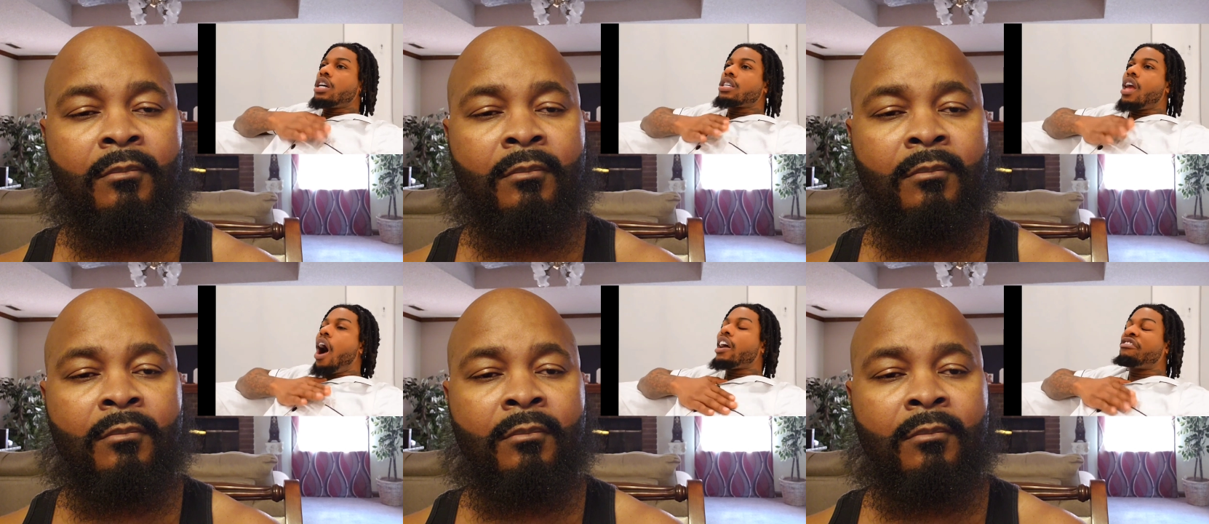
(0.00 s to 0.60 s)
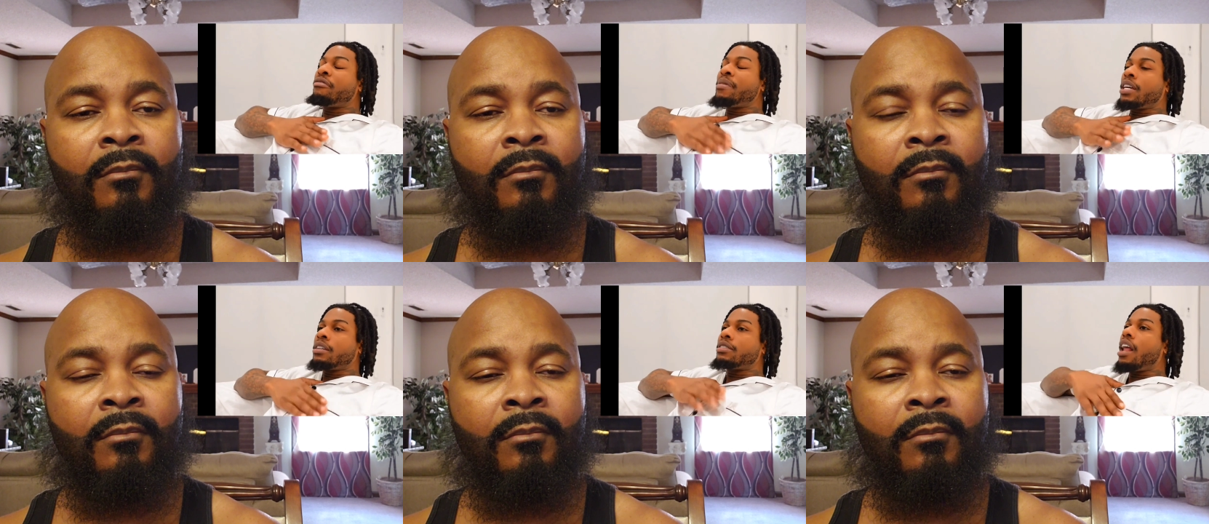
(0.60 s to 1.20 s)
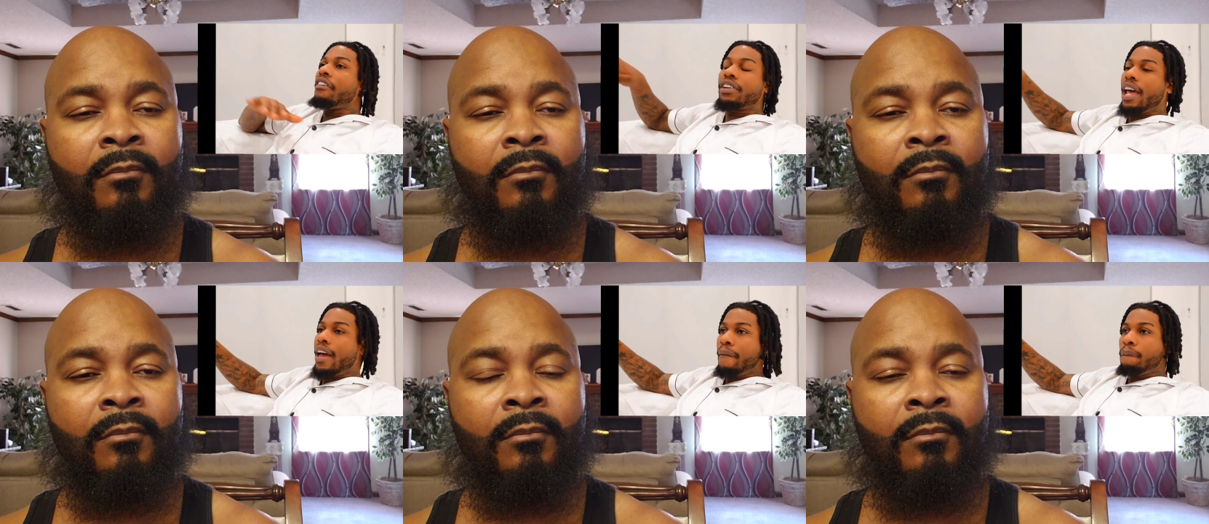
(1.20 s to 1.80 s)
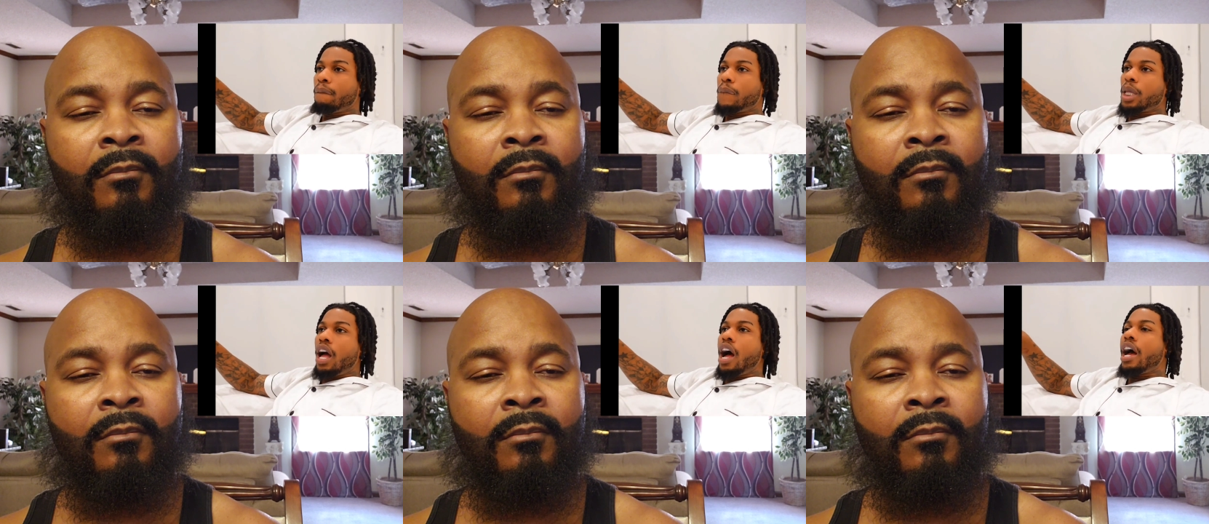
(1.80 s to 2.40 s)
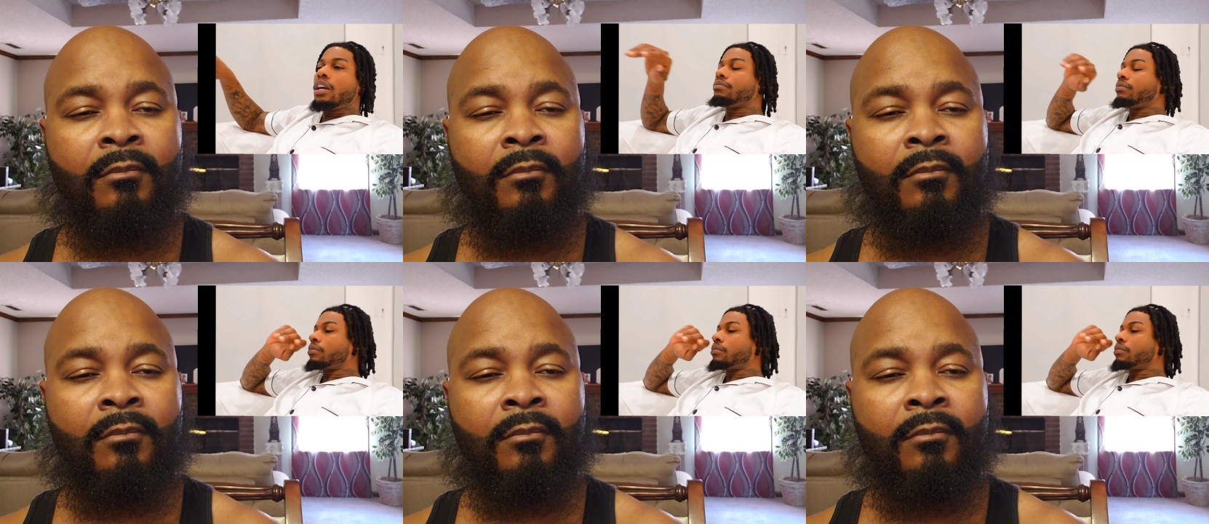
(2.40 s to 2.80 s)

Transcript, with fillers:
Speaker 1: Y'all here for me, not for that. All right?